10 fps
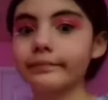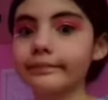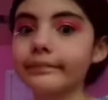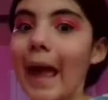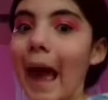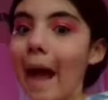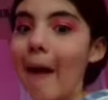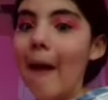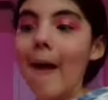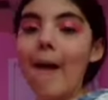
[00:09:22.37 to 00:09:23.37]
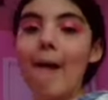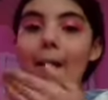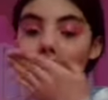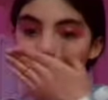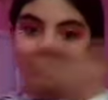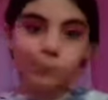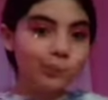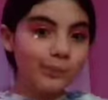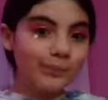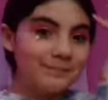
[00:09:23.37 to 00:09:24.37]
So I just got into the
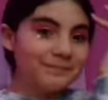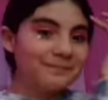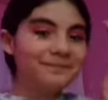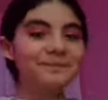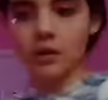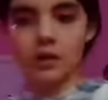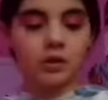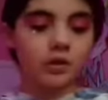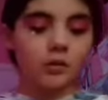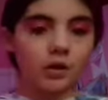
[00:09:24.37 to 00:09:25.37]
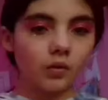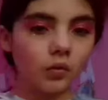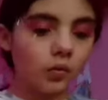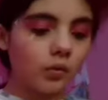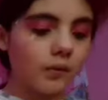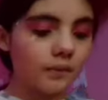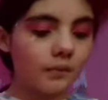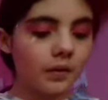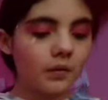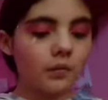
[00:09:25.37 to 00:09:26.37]
back seat and cried for a bit more.
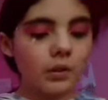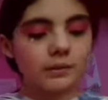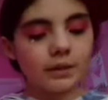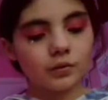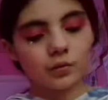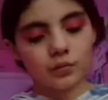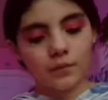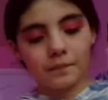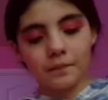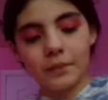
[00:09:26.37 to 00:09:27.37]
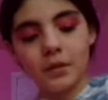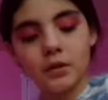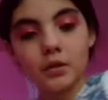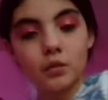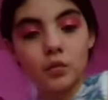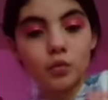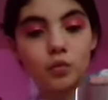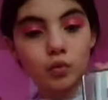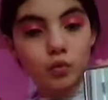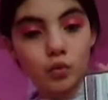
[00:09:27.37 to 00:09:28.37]
But I could still hear
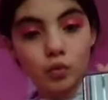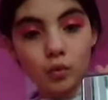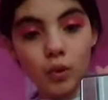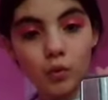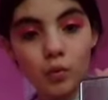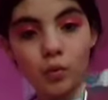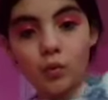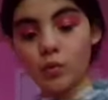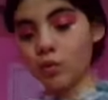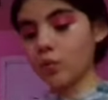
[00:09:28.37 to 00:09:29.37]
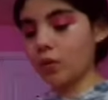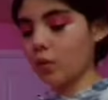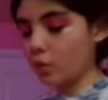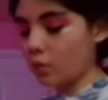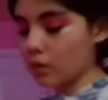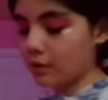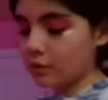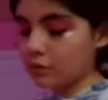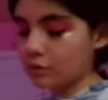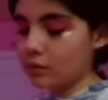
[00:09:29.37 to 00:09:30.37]
her. She was yelling at
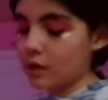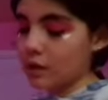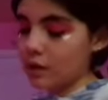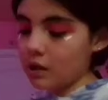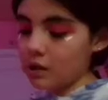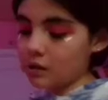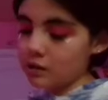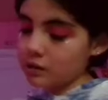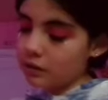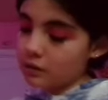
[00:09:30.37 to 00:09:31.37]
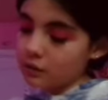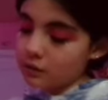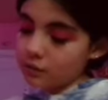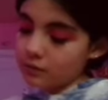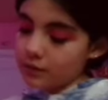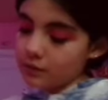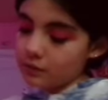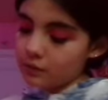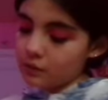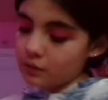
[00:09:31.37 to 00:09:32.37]
my mom. So she got mad at
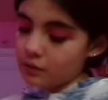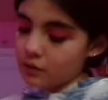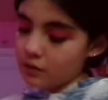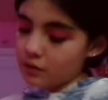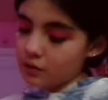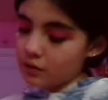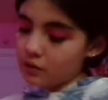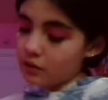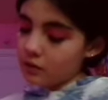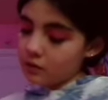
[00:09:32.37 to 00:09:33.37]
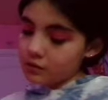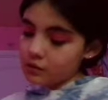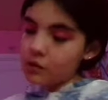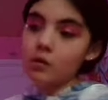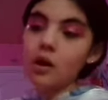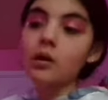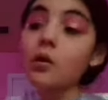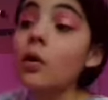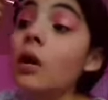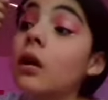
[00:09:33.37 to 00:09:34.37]
my mom with literally being really polite. So
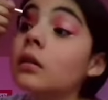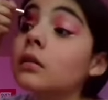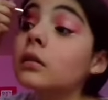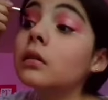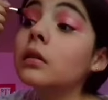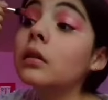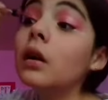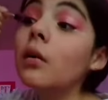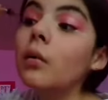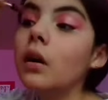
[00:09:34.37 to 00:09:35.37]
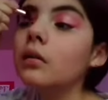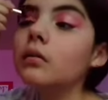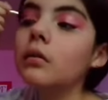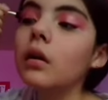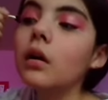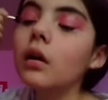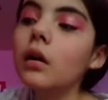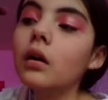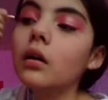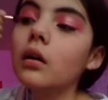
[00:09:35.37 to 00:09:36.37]
then she asked for my mom's insurance card and my
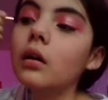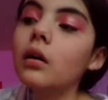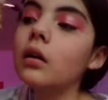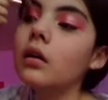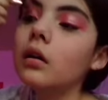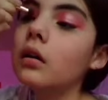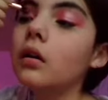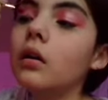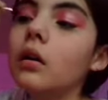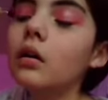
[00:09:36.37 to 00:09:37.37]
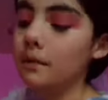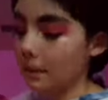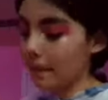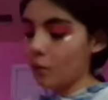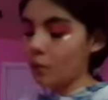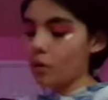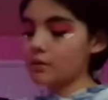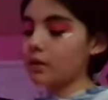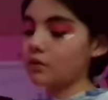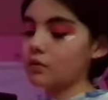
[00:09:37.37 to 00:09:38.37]
mom agreed and then she goes and takes
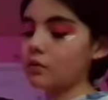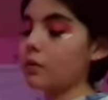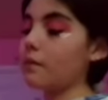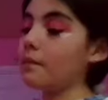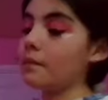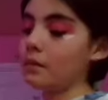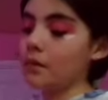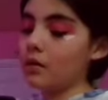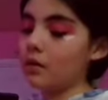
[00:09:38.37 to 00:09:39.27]
pick up her license plate.